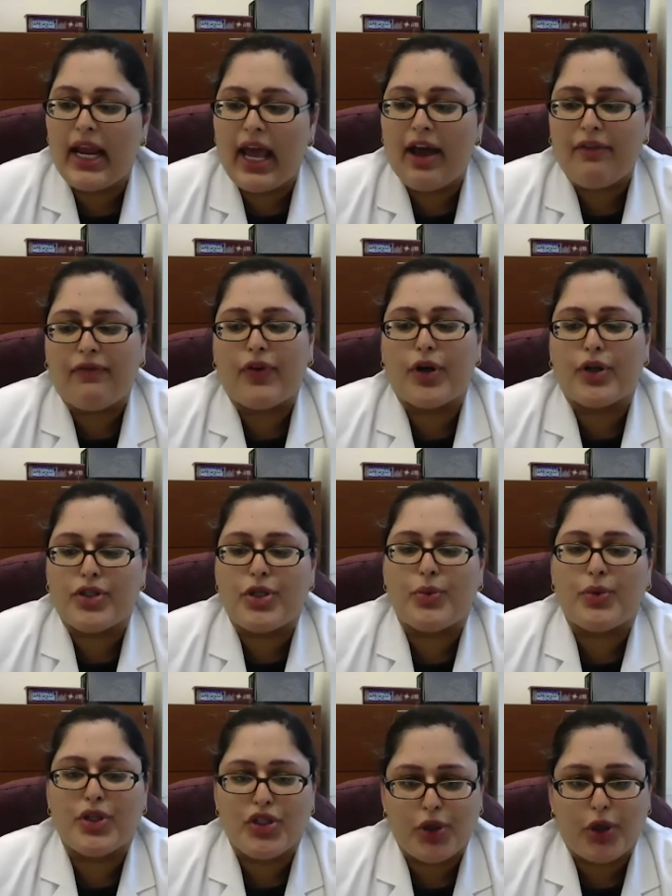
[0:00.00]
efforts to
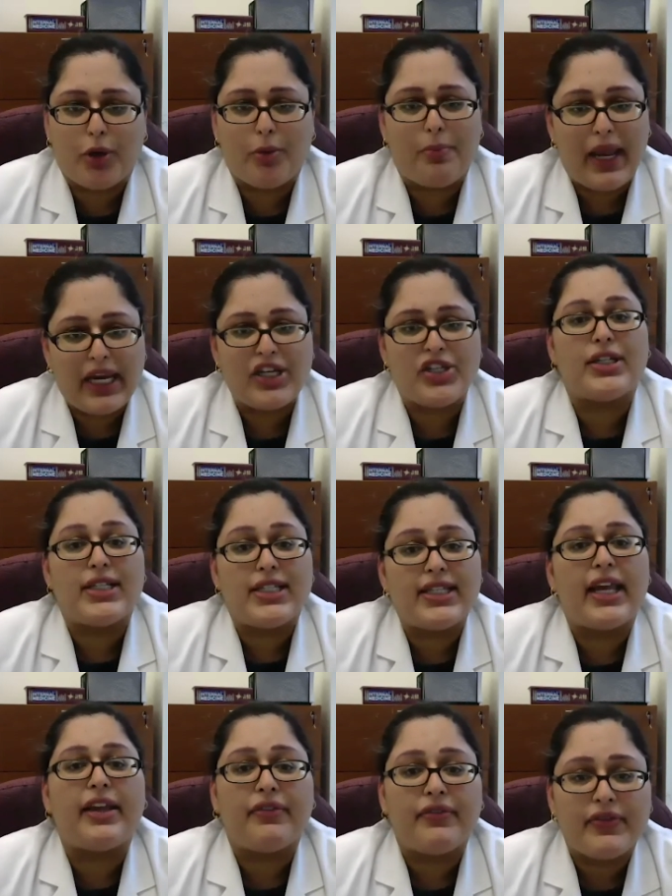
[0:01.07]
ensure patient
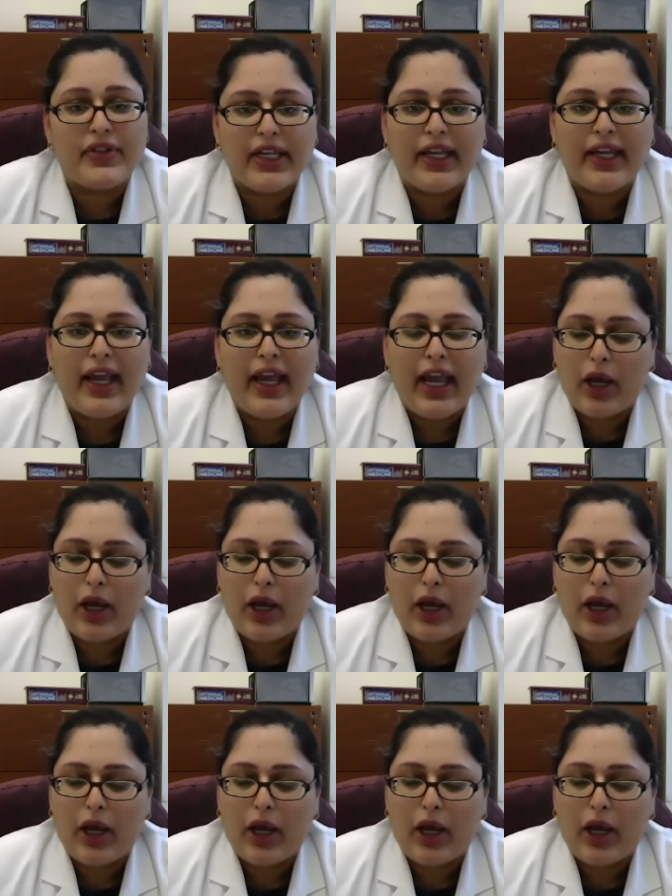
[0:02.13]
safety.